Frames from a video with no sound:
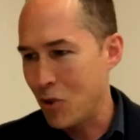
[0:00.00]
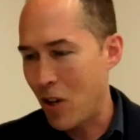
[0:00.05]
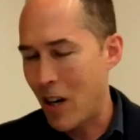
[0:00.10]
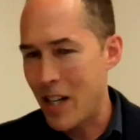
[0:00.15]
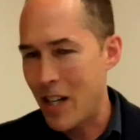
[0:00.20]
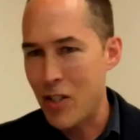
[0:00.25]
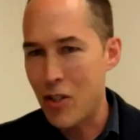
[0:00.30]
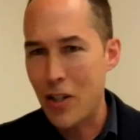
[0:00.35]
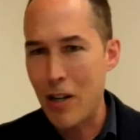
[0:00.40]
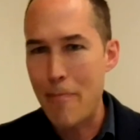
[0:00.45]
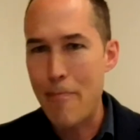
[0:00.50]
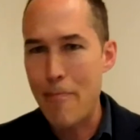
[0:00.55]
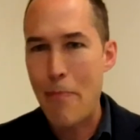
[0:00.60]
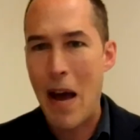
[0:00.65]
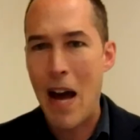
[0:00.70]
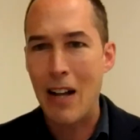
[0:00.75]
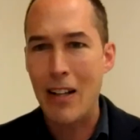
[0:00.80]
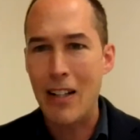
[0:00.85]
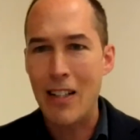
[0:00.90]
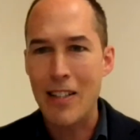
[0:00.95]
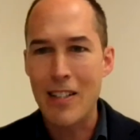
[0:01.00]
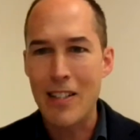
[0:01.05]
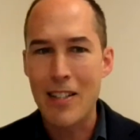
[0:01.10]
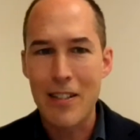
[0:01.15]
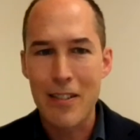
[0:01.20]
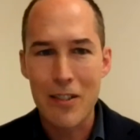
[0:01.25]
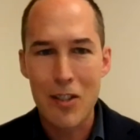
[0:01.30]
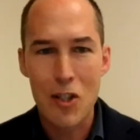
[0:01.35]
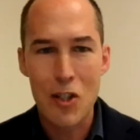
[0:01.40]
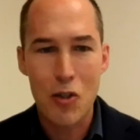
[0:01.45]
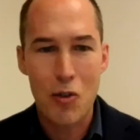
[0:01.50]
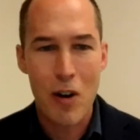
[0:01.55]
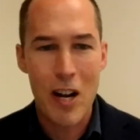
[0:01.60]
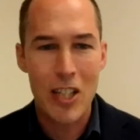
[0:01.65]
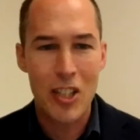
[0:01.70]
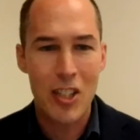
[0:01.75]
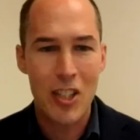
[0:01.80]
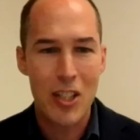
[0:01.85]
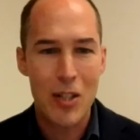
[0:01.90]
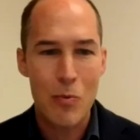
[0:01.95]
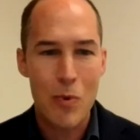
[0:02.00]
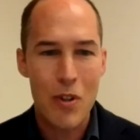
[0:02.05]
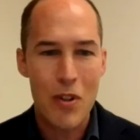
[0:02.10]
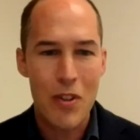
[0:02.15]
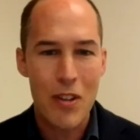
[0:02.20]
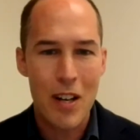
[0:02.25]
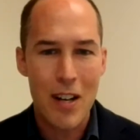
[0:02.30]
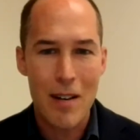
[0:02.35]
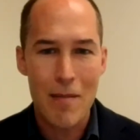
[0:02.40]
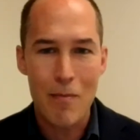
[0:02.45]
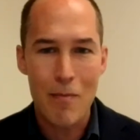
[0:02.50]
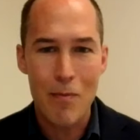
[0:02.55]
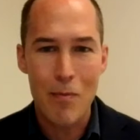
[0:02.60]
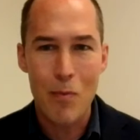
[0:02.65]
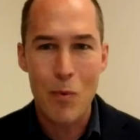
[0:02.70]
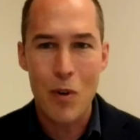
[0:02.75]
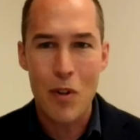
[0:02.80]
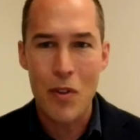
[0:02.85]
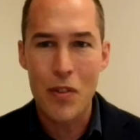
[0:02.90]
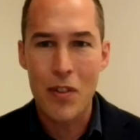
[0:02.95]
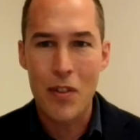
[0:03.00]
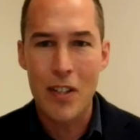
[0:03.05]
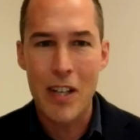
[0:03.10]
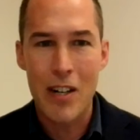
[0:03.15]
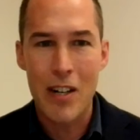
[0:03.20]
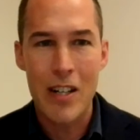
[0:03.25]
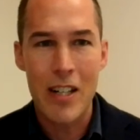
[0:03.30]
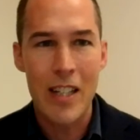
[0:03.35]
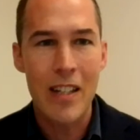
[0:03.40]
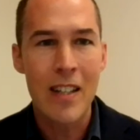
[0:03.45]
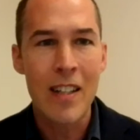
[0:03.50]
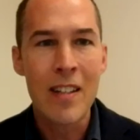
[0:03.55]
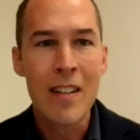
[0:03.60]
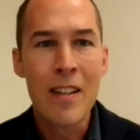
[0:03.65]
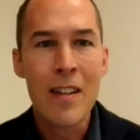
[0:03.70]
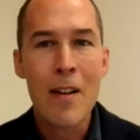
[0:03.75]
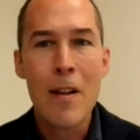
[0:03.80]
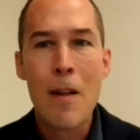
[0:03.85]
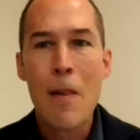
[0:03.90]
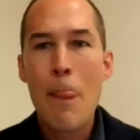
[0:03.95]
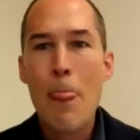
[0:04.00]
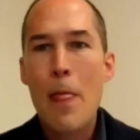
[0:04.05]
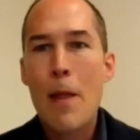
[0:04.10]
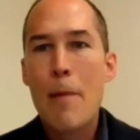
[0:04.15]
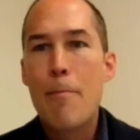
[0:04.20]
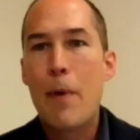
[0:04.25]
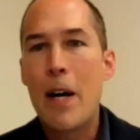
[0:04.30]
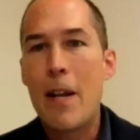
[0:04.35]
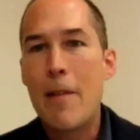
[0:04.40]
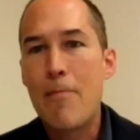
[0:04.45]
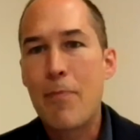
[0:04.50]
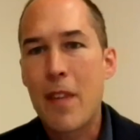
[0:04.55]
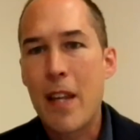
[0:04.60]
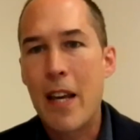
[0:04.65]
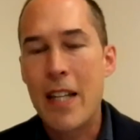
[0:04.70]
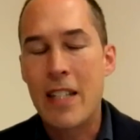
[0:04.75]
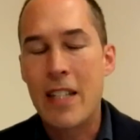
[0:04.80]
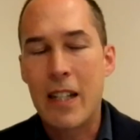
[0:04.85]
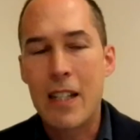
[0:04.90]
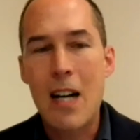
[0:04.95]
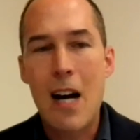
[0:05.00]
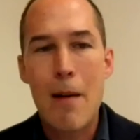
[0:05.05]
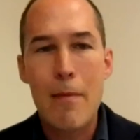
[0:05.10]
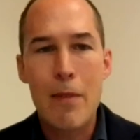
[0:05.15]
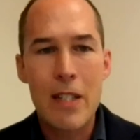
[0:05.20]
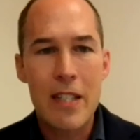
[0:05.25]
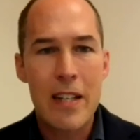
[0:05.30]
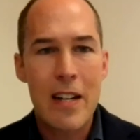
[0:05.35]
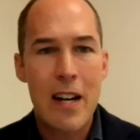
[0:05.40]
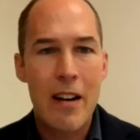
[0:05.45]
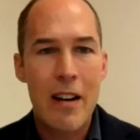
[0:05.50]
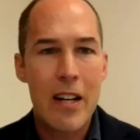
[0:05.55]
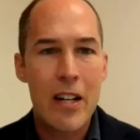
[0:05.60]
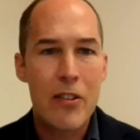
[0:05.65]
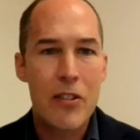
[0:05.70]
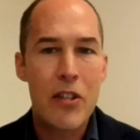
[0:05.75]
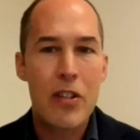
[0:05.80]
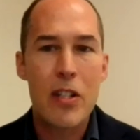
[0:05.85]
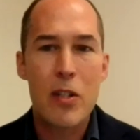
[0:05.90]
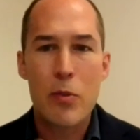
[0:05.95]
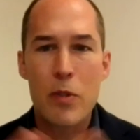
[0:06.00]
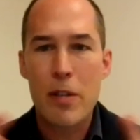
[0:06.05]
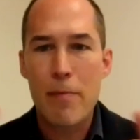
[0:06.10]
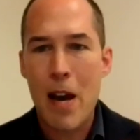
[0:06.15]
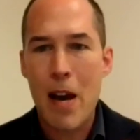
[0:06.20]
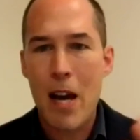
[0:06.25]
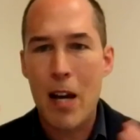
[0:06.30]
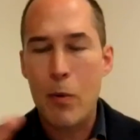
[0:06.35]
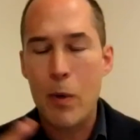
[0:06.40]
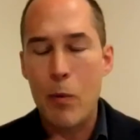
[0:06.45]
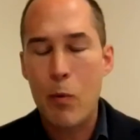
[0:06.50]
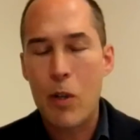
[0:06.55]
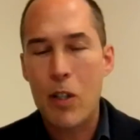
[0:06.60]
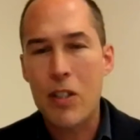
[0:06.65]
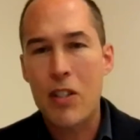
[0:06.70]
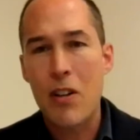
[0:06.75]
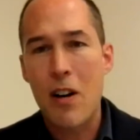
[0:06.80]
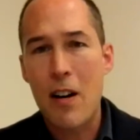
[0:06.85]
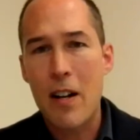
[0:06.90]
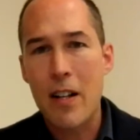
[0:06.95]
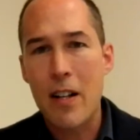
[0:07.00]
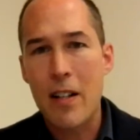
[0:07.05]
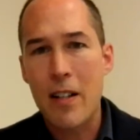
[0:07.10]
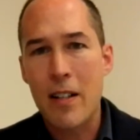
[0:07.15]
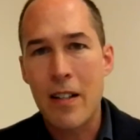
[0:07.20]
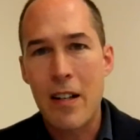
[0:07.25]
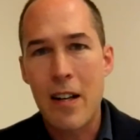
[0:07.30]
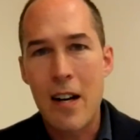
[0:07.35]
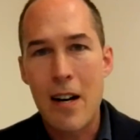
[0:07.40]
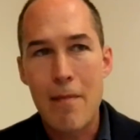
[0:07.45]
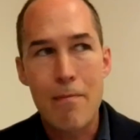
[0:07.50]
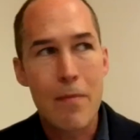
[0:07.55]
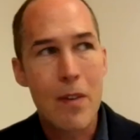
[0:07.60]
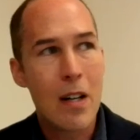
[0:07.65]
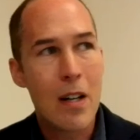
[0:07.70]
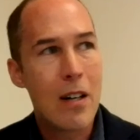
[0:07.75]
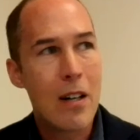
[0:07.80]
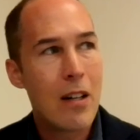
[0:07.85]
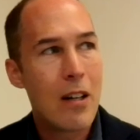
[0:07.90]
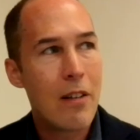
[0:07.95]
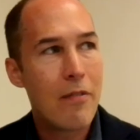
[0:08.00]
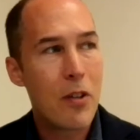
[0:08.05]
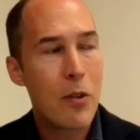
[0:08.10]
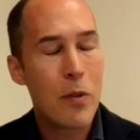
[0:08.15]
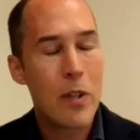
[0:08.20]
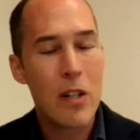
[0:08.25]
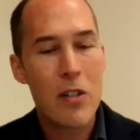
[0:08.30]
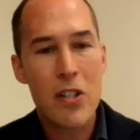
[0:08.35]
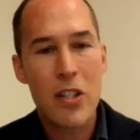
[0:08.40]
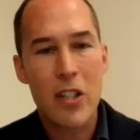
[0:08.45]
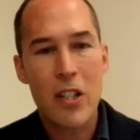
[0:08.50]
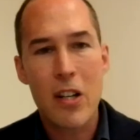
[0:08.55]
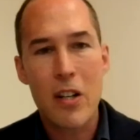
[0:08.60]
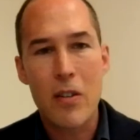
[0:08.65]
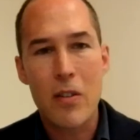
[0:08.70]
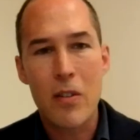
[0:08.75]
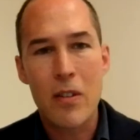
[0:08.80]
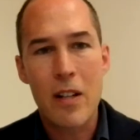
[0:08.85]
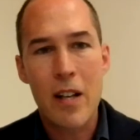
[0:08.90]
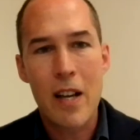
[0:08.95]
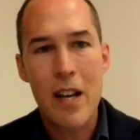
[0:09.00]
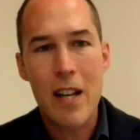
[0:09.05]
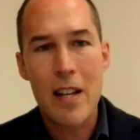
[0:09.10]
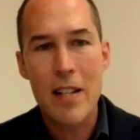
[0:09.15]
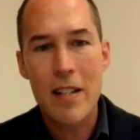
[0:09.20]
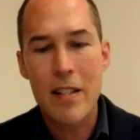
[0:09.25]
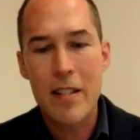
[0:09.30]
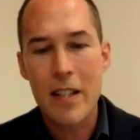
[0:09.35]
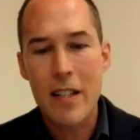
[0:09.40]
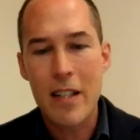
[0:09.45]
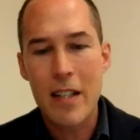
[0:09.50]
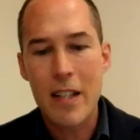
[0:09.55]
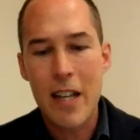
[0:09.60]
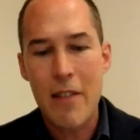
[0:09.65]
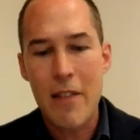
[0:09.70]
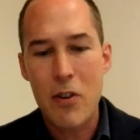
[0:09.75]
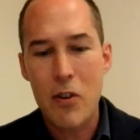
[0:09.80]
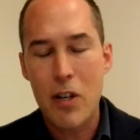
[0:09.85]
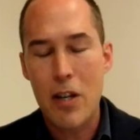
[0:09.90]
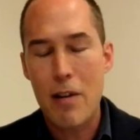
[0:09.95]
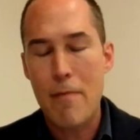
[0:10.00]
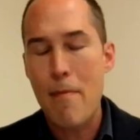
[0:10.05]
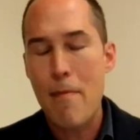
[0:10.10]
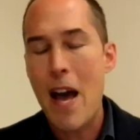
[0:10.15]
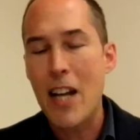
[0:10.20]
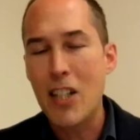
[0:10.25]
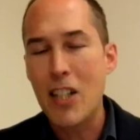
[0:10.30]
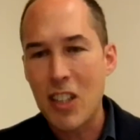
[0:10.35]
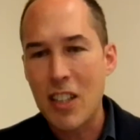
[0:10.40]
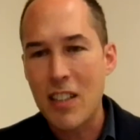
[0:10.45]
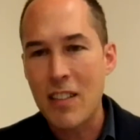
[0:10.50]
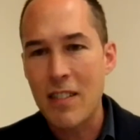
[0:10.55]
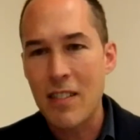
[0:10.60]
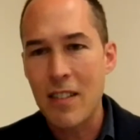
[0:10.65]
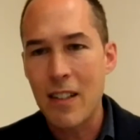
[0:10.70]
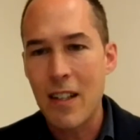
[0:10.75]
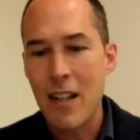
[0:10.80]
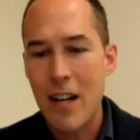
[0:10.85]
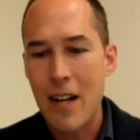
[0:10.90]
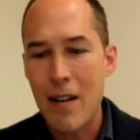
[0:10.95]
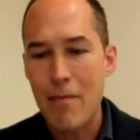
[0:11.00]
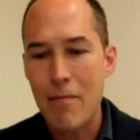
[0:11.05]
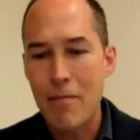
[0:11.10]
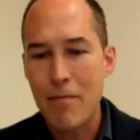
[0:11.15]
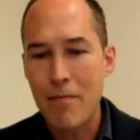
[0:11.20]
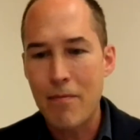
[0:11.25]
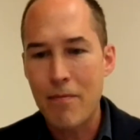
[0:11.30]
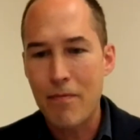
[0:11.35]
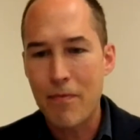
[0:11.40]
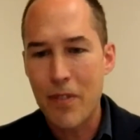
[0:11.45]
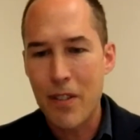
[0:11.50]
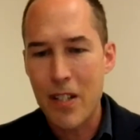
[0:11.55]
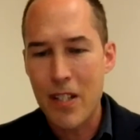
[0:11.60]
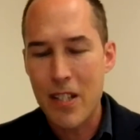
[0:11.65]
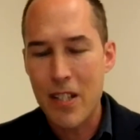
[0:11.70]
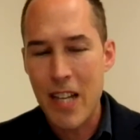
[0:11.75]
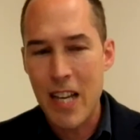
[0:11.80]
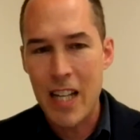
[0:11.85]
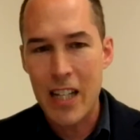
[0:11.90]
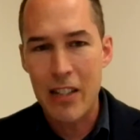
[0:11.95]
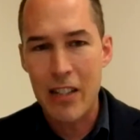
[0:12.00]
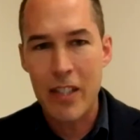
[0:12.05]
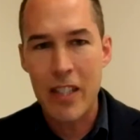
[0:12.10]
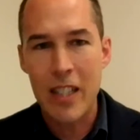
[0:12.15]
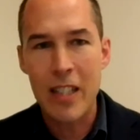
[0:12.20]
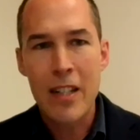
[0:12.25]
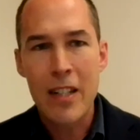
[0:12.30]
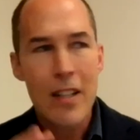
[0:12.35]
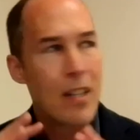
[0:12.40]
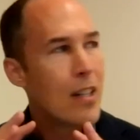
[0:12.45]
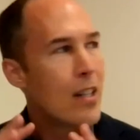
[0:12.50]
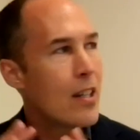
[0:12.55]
trying to sort of balance discretion with clarity. But it's a common scenario. So this was a matter we worked on a few years ago, and if you can imagine, for the sake of it,